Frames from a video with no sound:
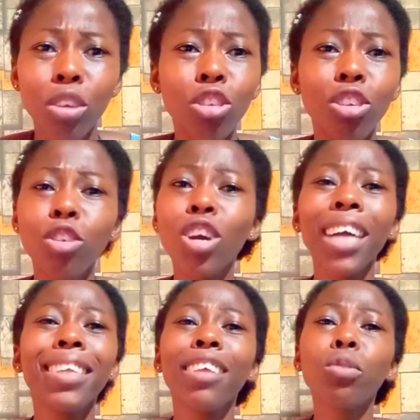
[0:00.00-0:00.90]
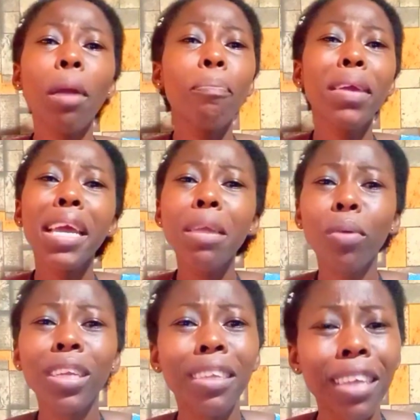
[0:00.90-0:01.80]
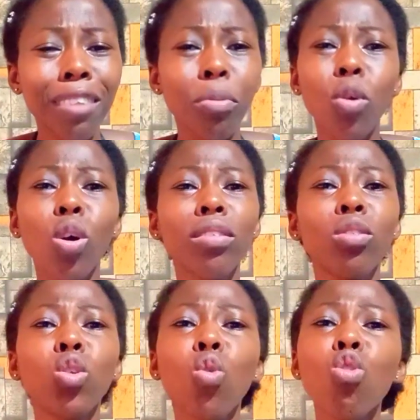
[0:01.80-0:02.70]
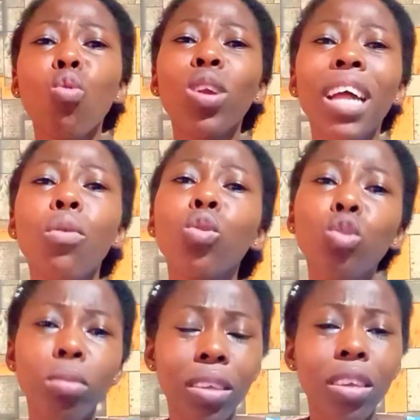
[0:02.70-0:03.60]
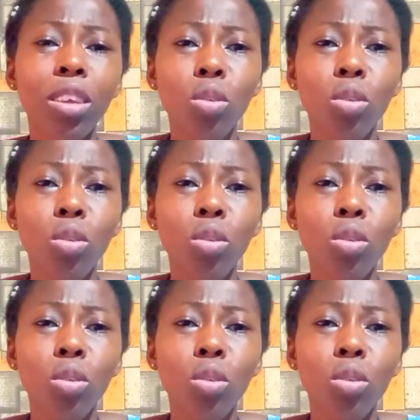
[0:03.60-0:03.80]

You can't just go and pick anybody just because you want that role to be